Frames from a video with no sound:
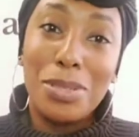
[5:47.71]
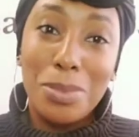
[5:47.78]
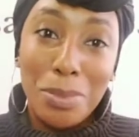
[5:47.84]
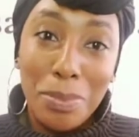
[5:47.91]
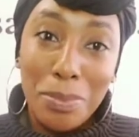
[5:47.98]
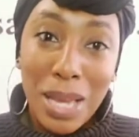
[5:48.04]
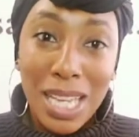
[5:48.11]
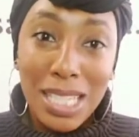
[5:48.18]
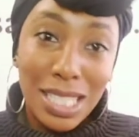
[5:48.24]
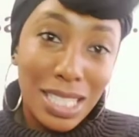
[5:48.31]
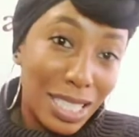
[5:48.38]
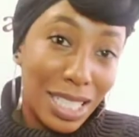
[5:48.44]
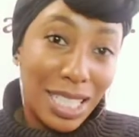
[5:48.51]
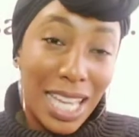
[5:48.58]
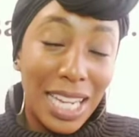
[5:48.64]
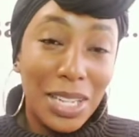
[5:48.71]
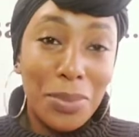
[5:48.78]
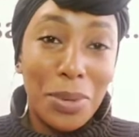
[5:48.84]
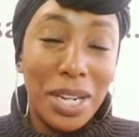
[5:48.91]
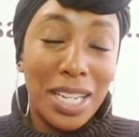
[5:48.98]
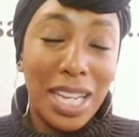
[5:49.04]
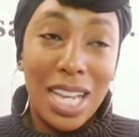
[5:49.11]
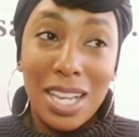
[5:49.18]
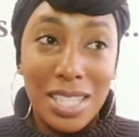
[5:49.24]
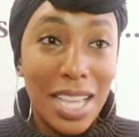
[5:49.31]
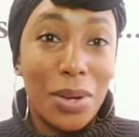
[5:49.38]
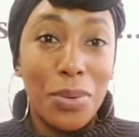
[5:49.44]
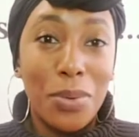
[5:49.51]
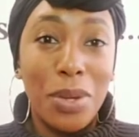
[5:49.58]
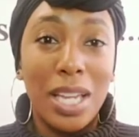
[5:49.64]
but basically that didn't work out because I
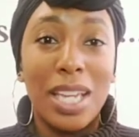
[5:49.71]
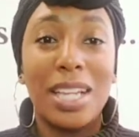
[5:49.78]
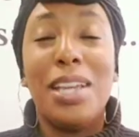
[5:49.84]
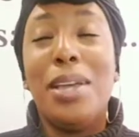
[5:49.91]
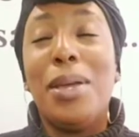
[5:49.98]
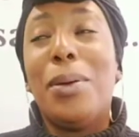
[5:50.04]
quit.